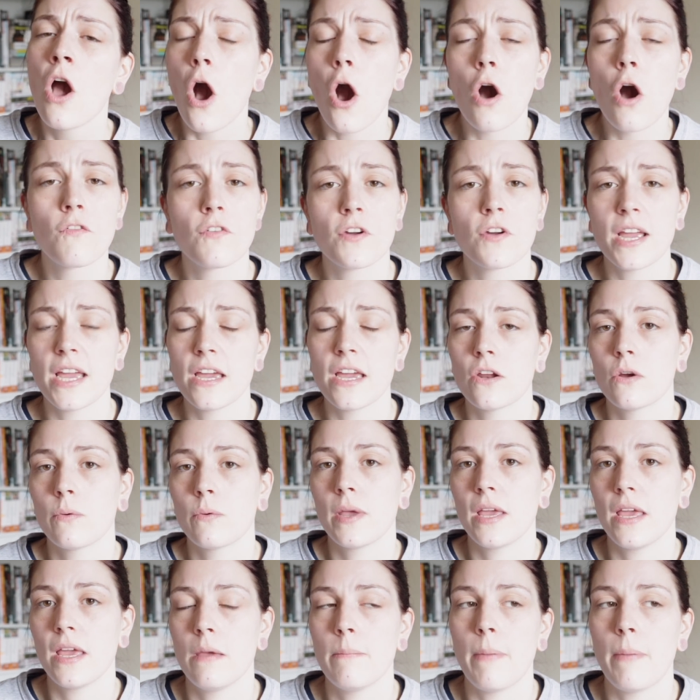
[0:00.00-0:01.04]
overeat or
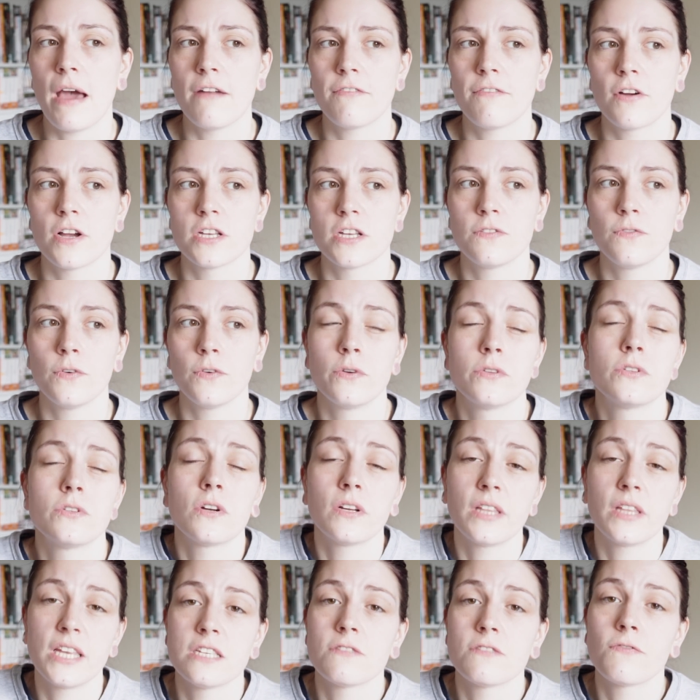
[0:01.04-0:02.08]
we eat bad for us foods, or
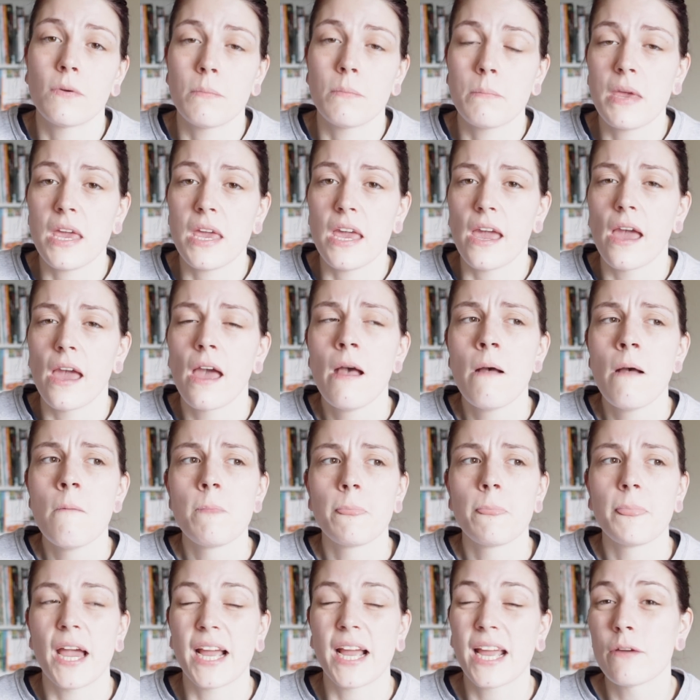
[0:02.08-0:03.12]
at least for me,
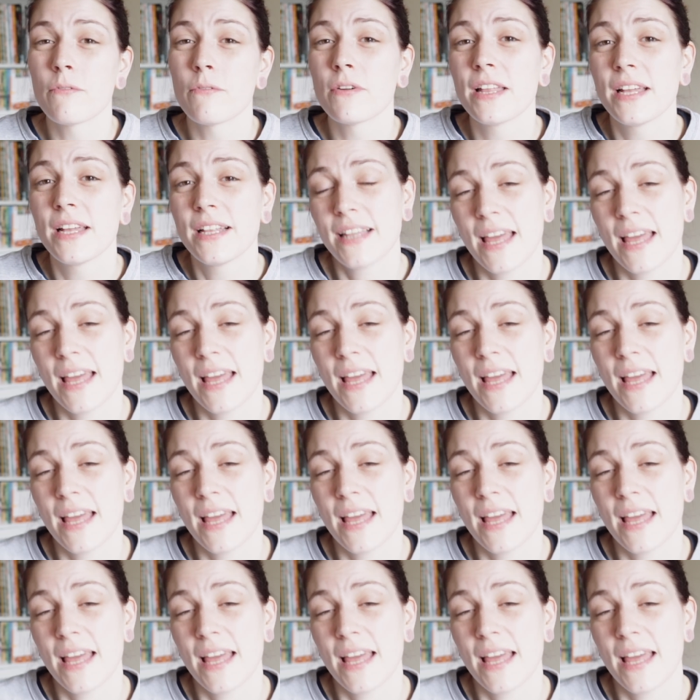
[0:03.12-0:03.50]
I get really